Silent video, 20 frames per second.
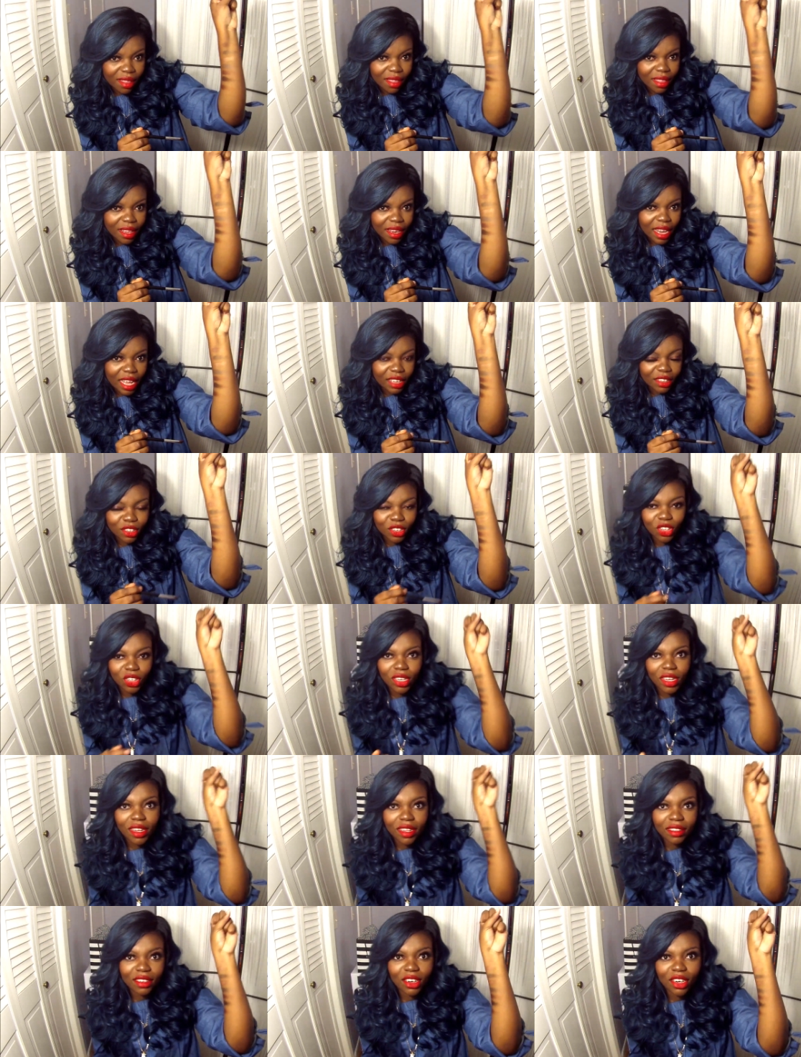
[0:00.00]
The lighter
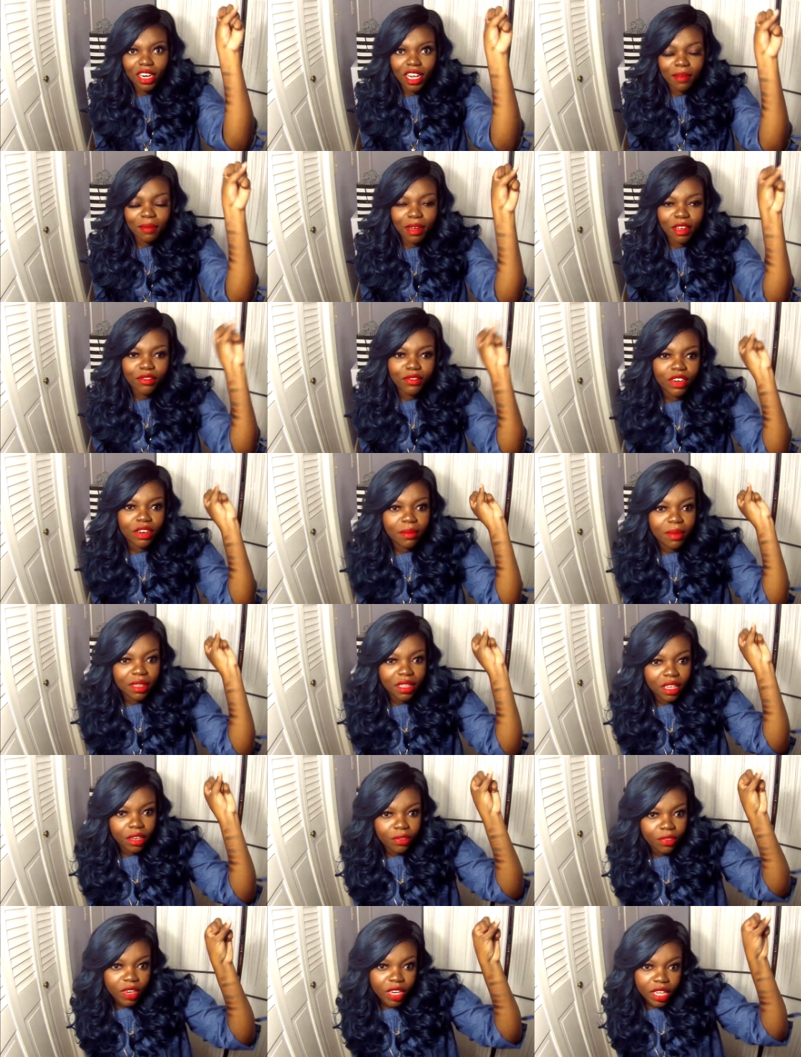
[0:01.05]
shades are not my friend,
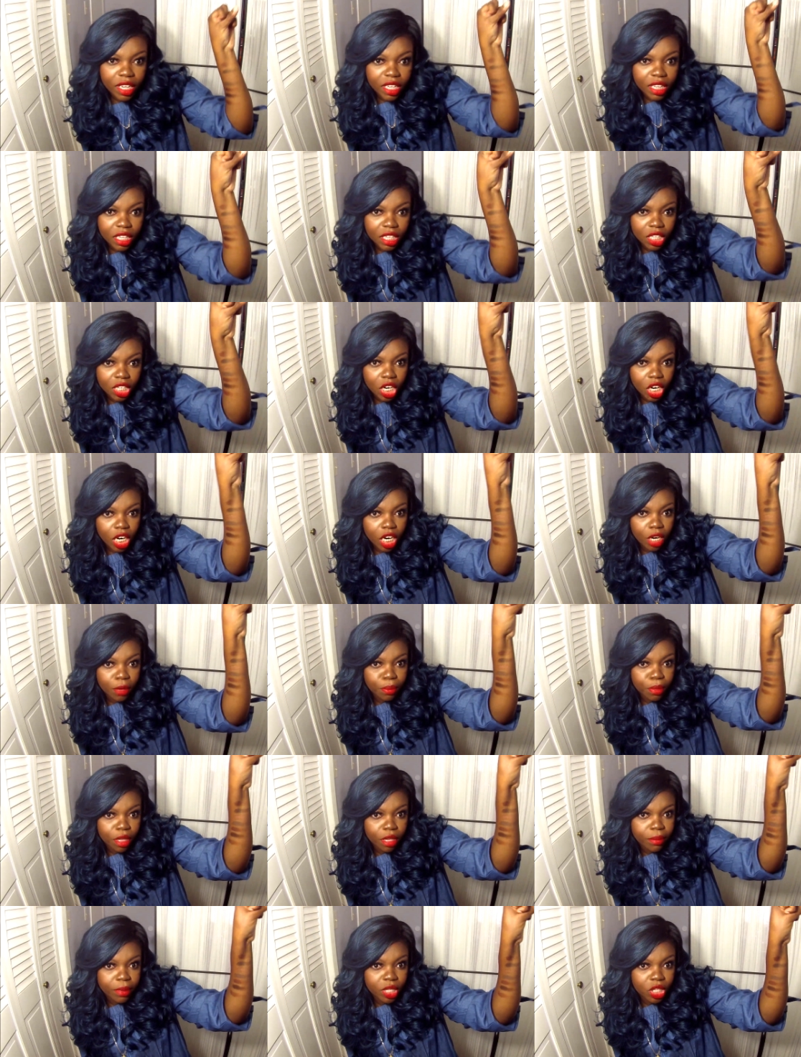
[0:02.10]
but definitely the darker
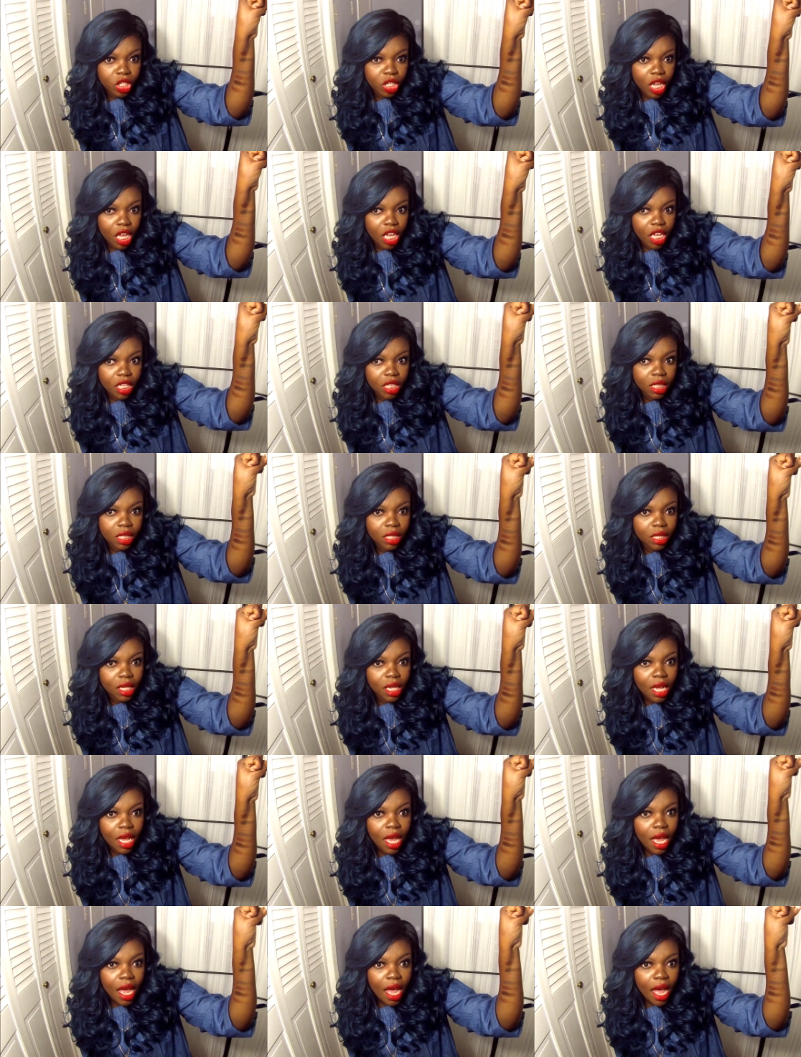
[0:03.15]
plummy shades
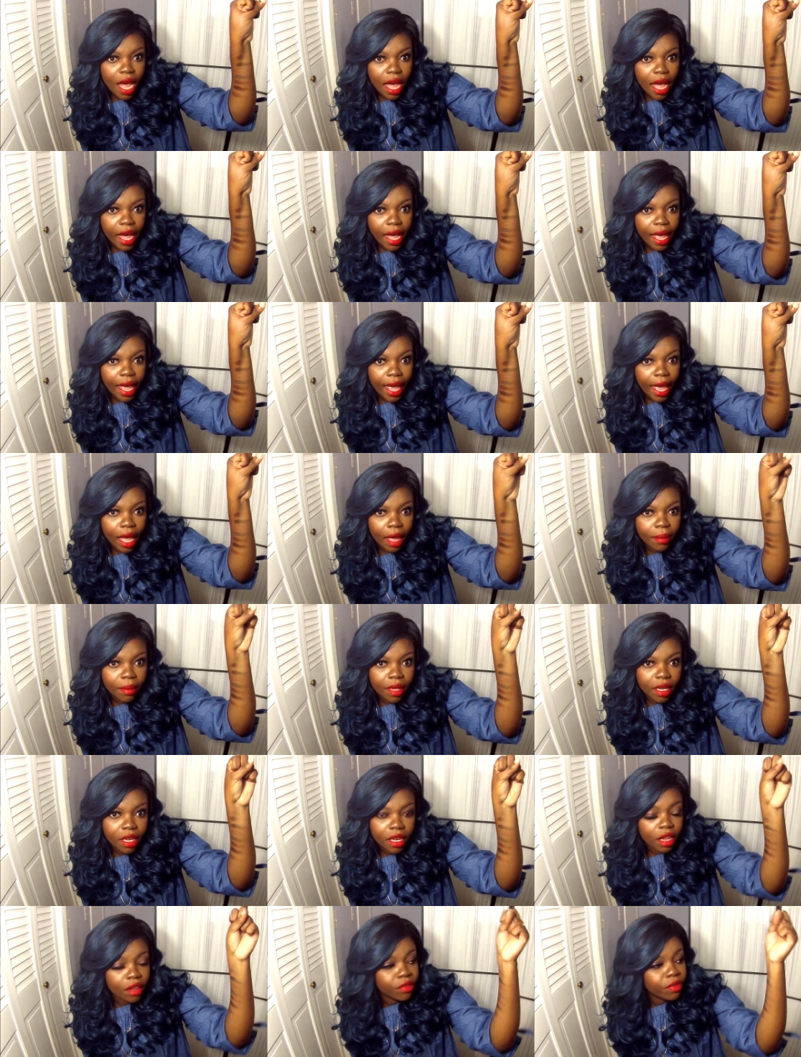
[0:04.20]
I am
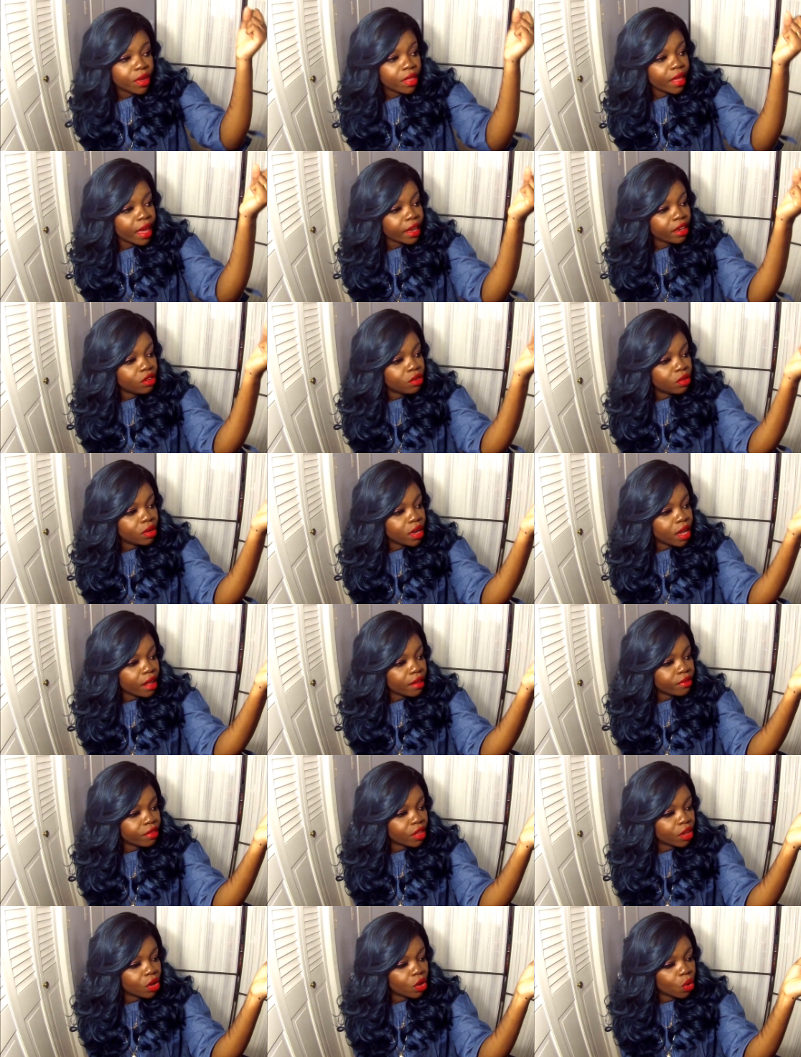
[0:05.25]
in love with. I do
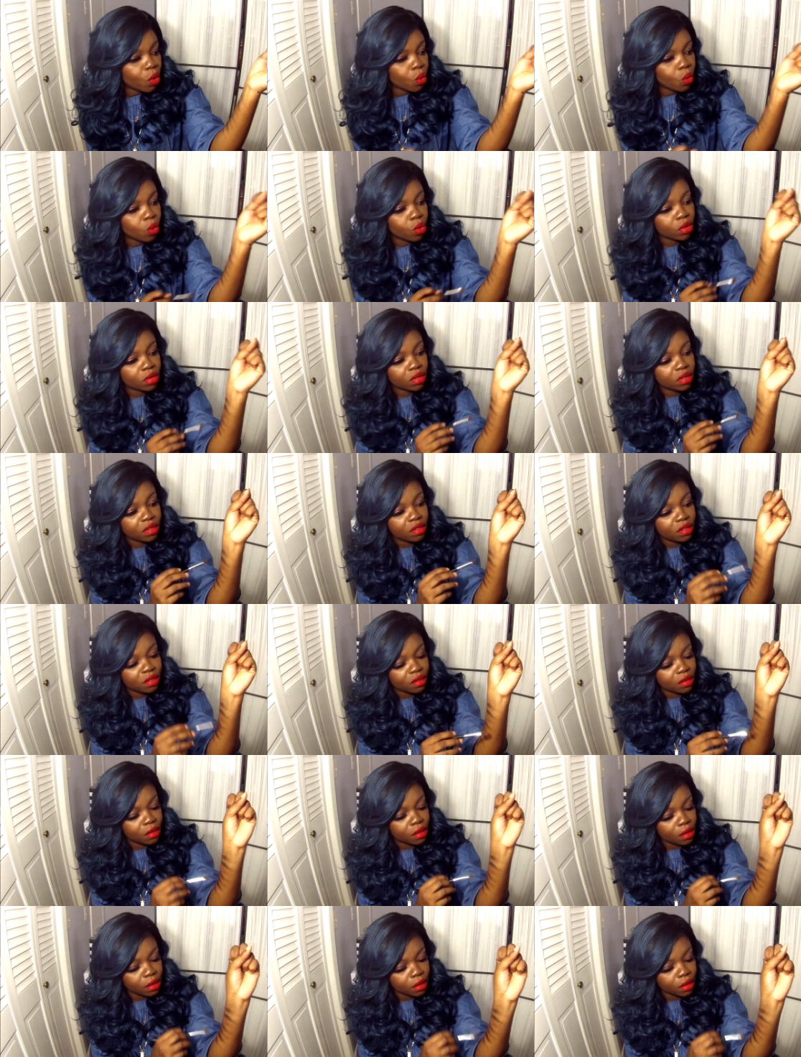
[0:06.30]
love the golds.